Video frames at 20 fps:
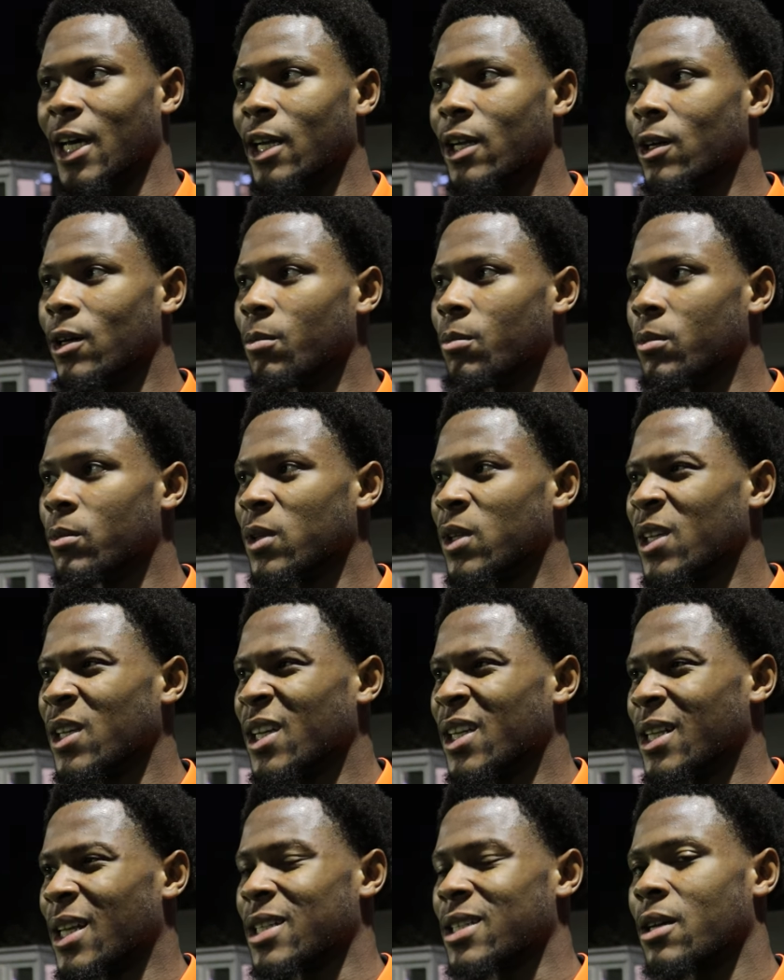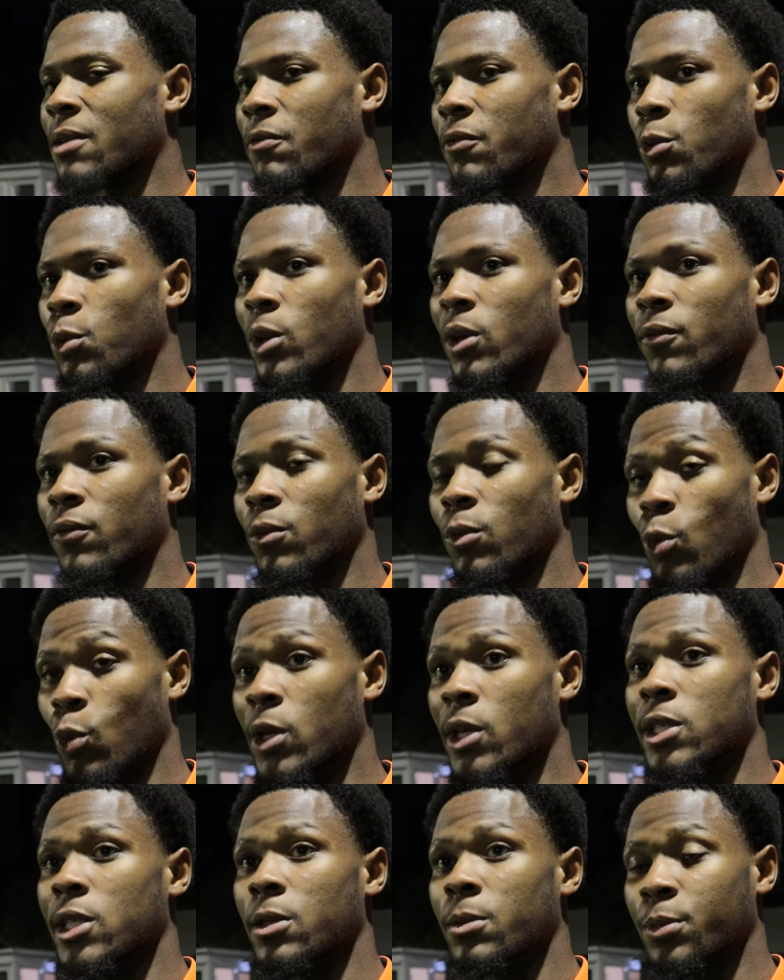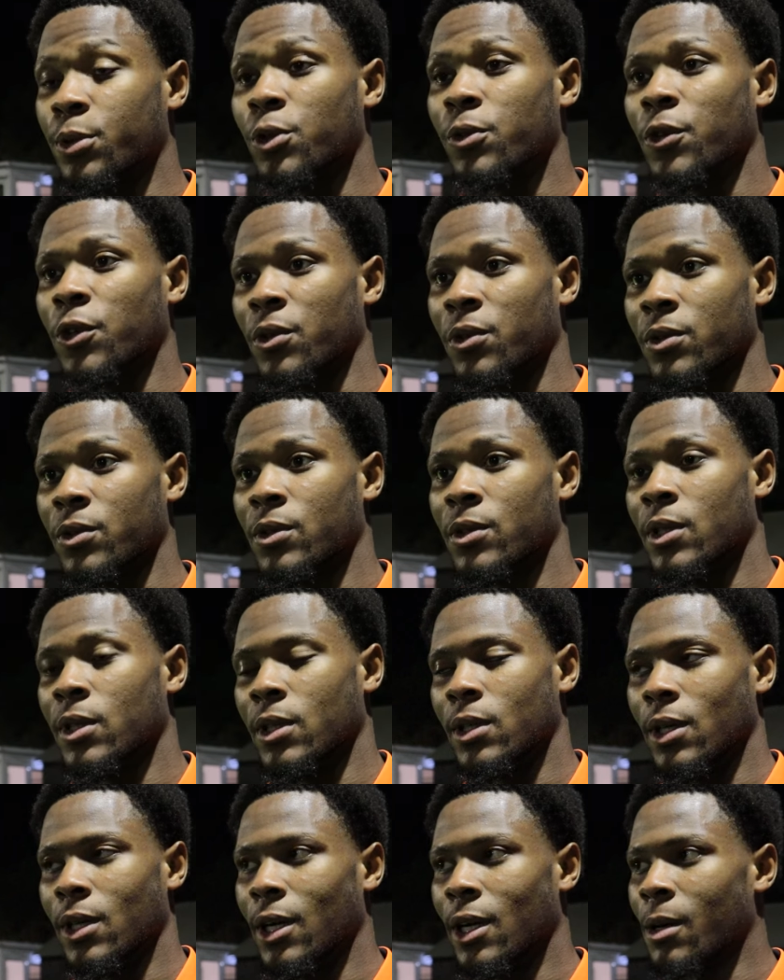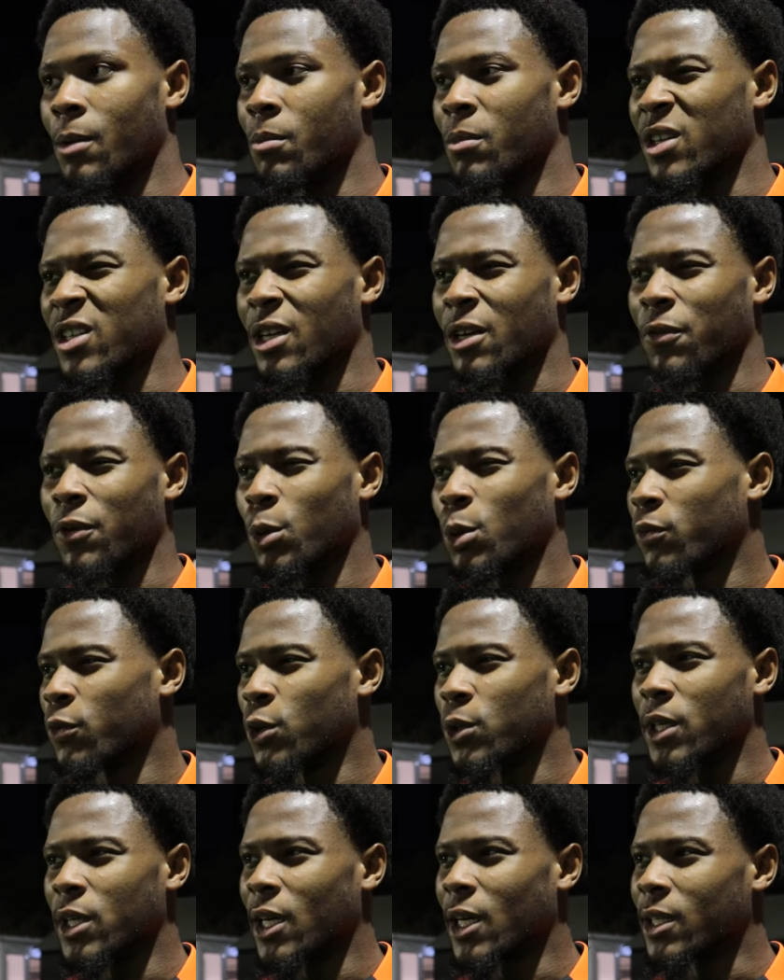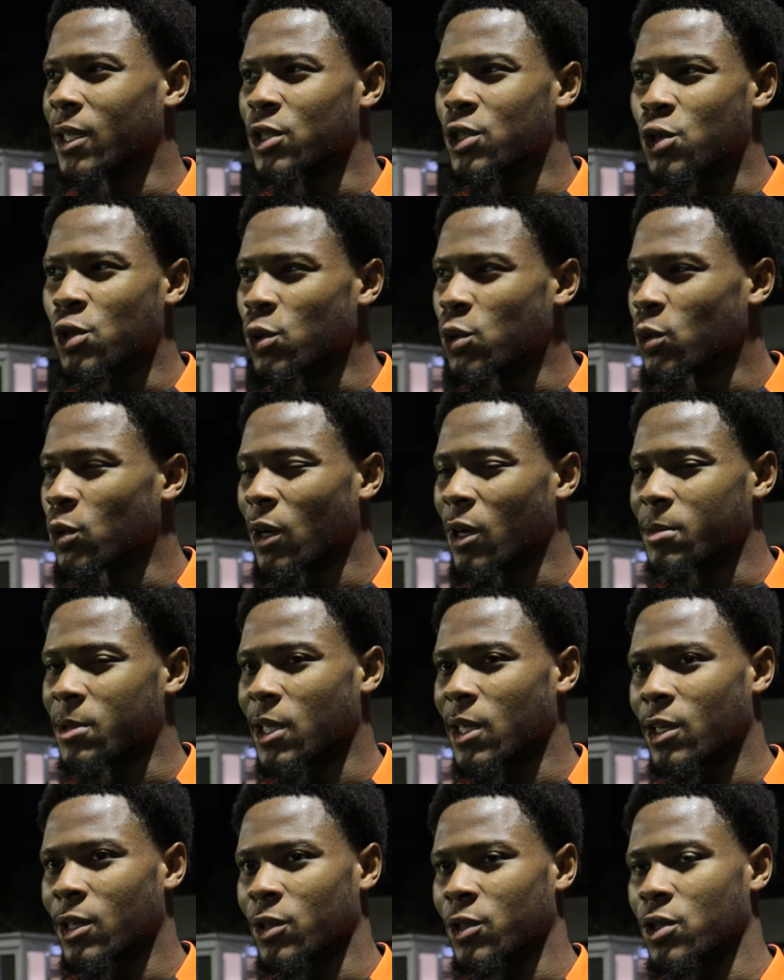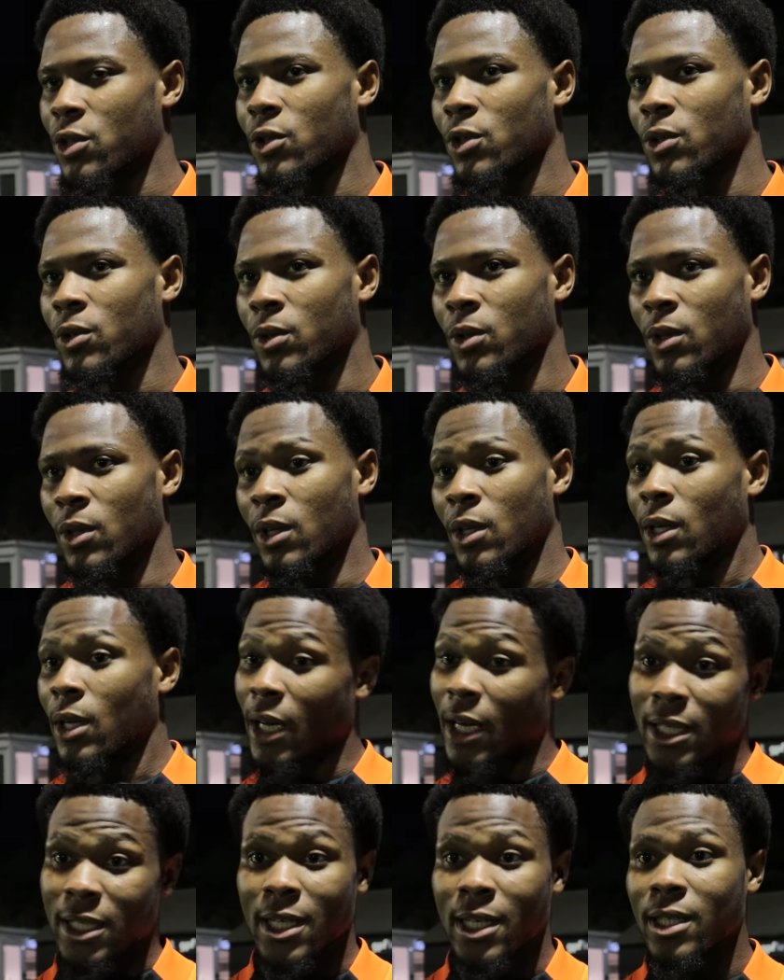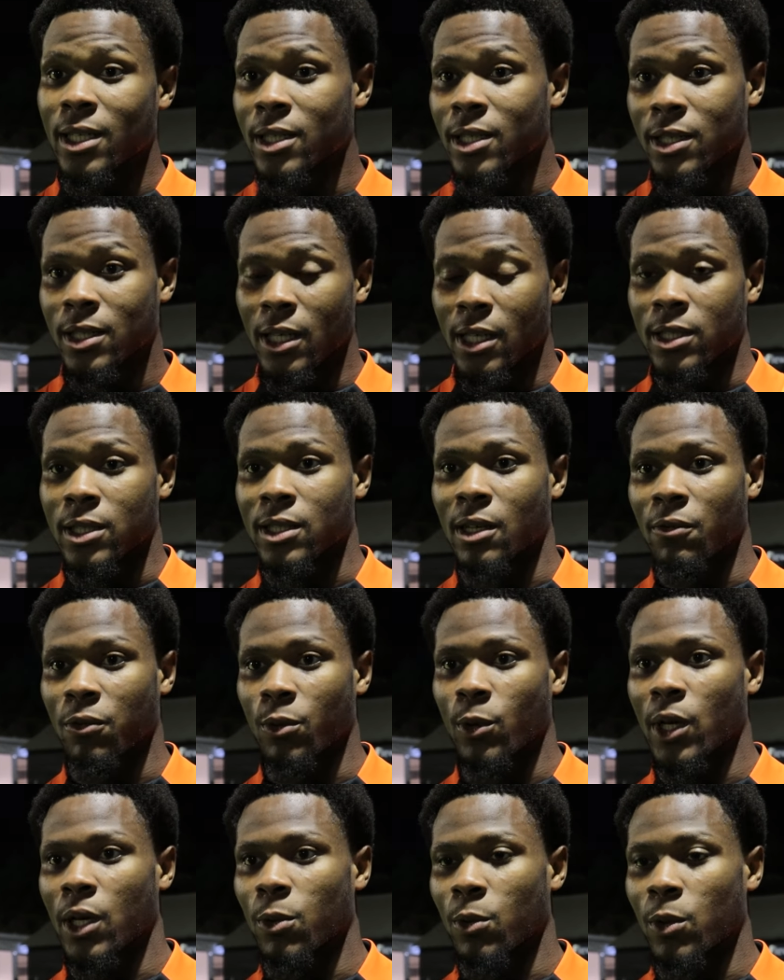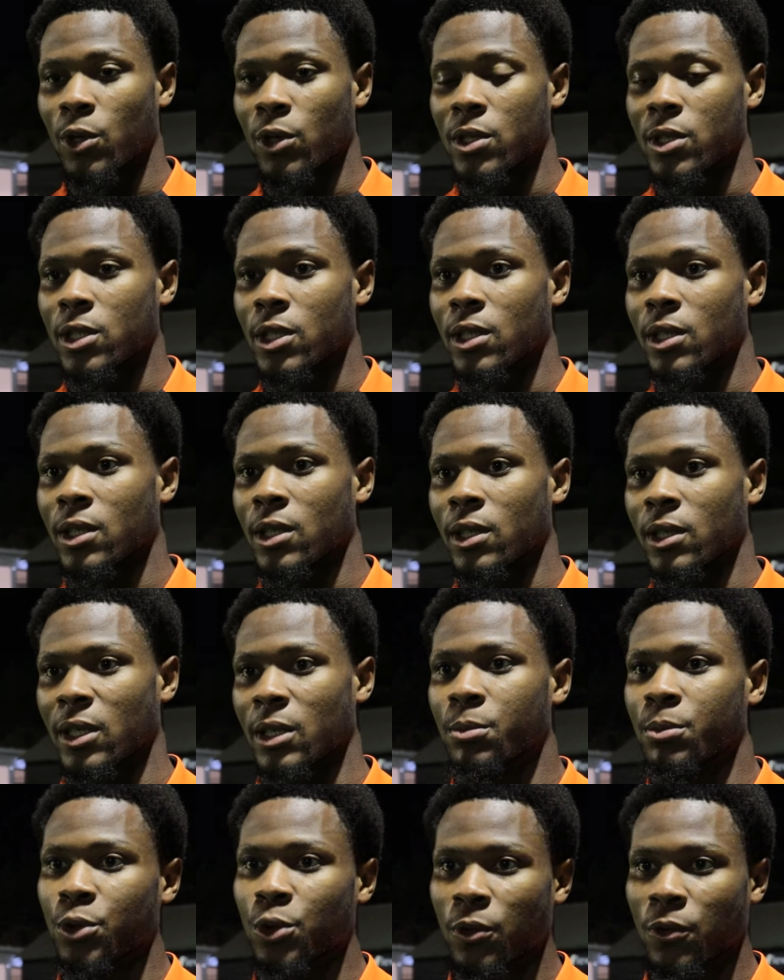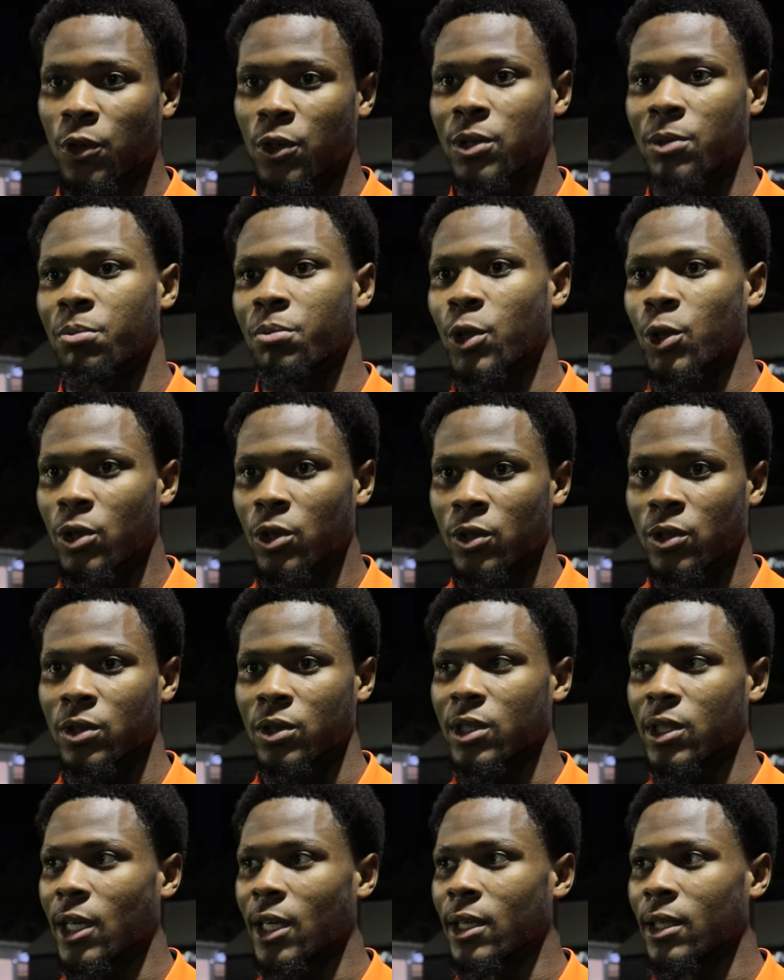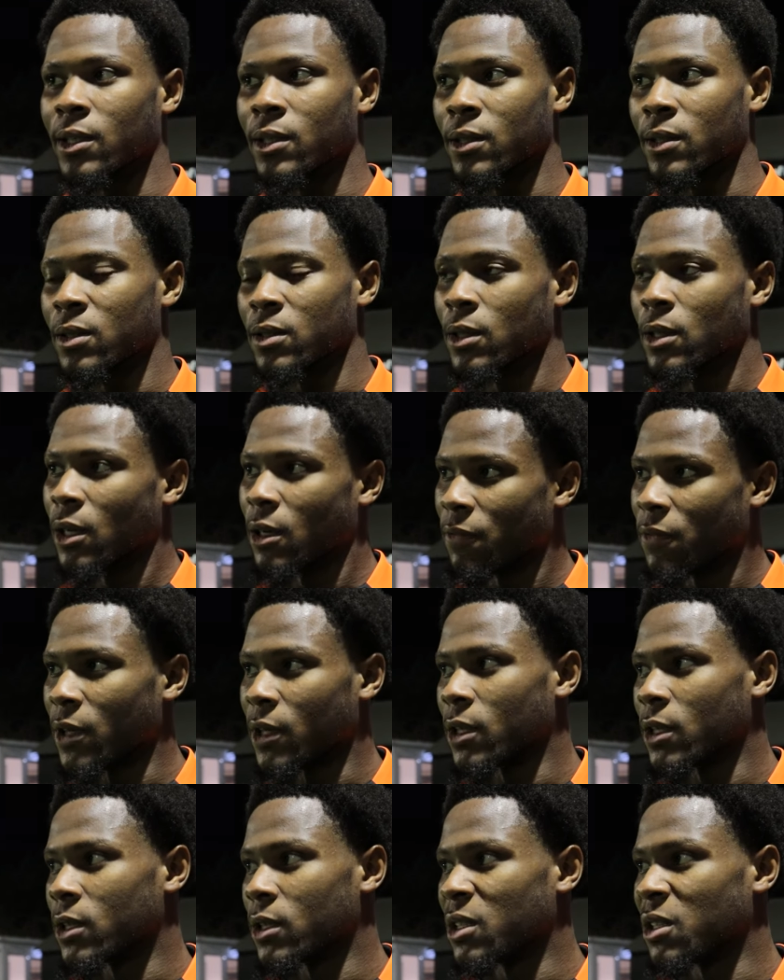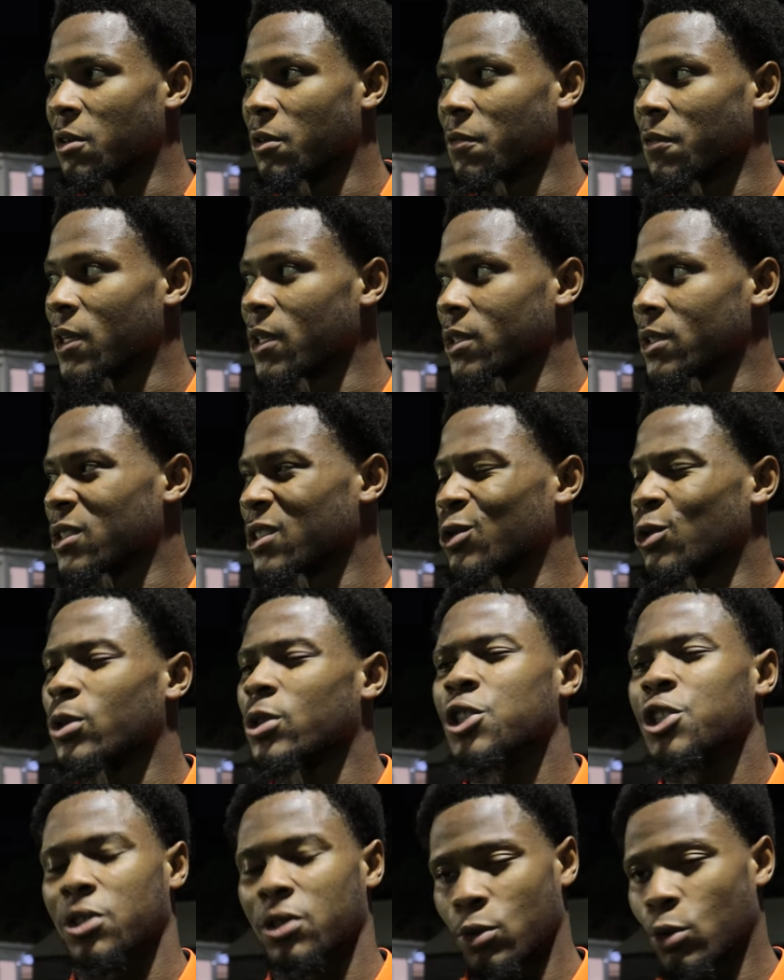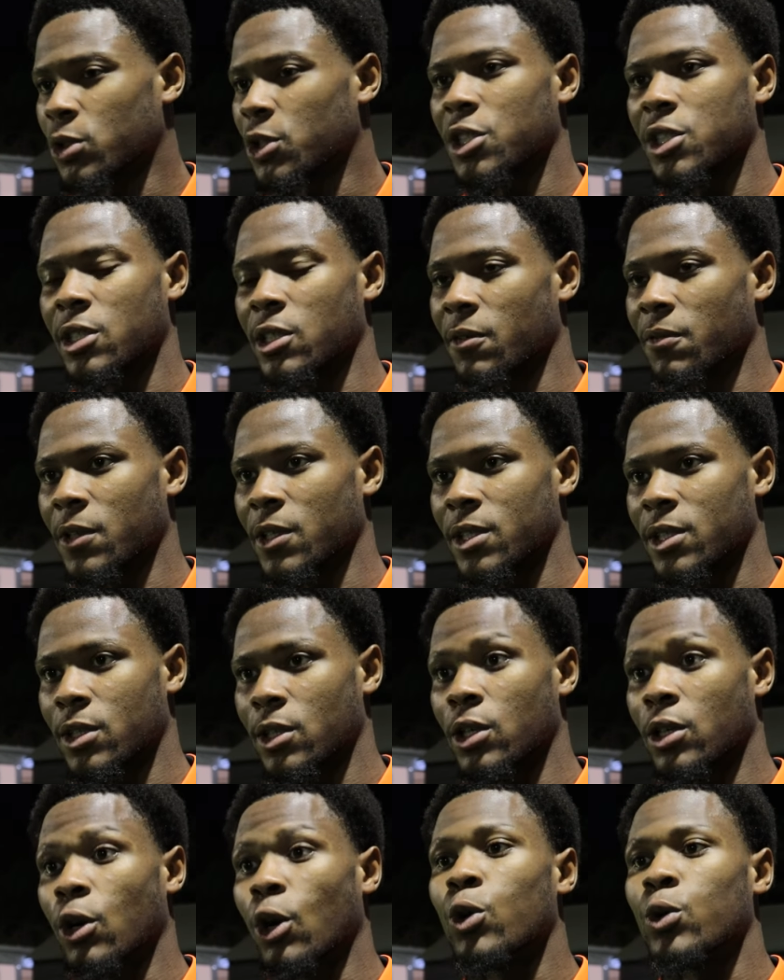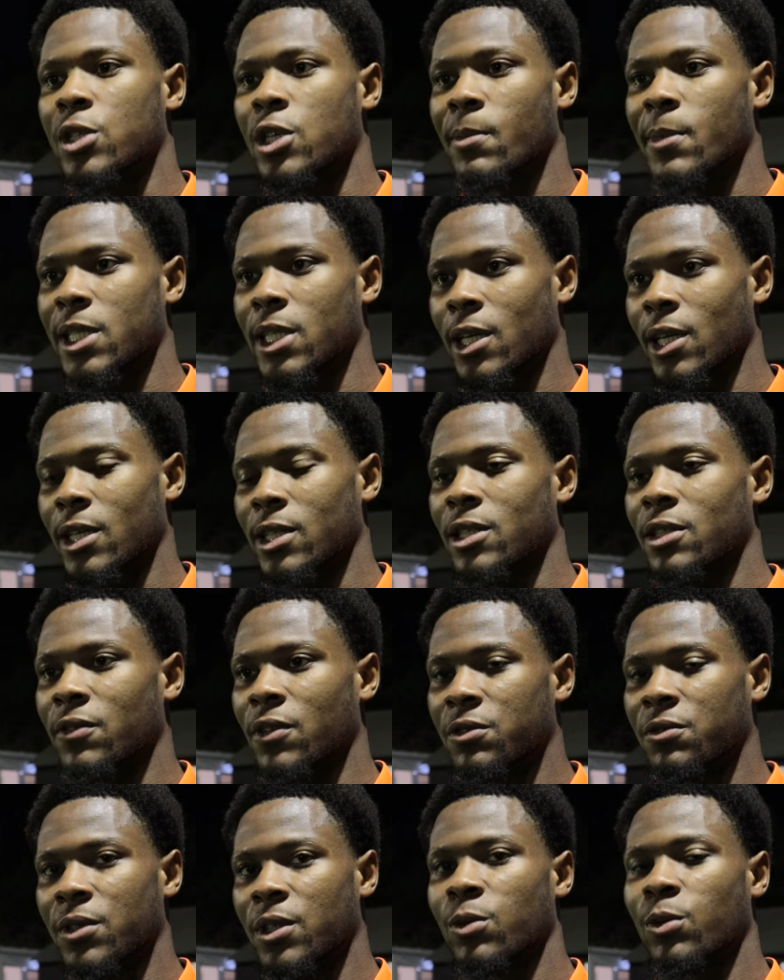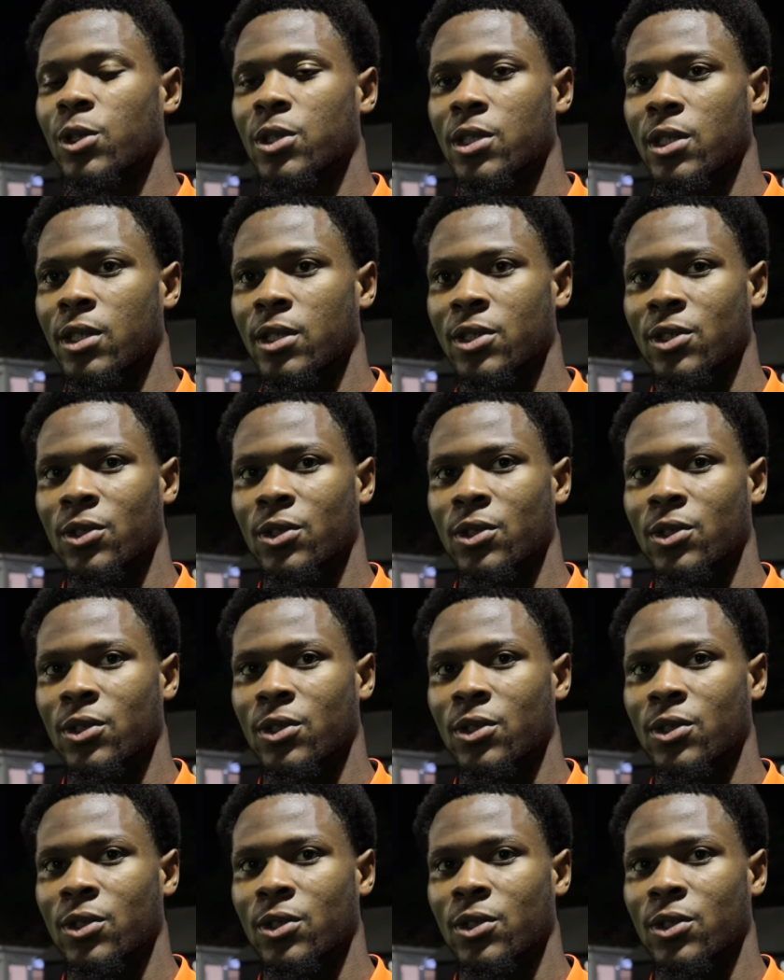And that's something we've wanted to improve on. I think we've only had 2 up to now. So, like I said, it's something we're looking to improve on and build on. And I think the defence, not just the defence, the whole team as a collective done really well today.